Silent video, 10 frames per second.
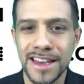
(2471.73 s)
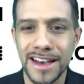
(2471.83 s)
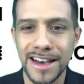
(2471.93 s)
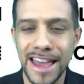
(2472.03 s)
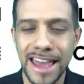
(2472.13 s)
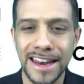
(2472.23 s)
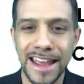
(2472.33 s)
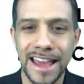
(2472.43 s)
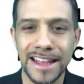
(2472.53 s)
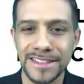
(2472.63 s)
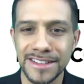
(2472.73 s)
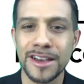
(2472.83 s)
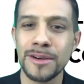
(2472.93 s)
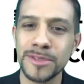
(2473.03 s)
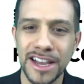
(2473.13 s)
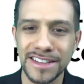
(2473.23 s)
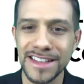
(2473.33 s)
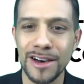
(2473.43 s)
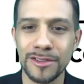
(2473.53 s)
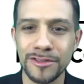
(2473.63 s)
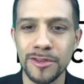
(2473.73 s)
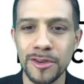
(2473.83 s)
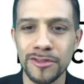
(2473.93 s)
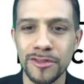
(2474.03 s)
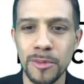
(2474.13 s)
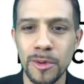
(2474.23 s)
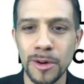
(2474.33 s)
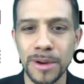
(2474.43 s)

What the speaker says: And come check us out for more.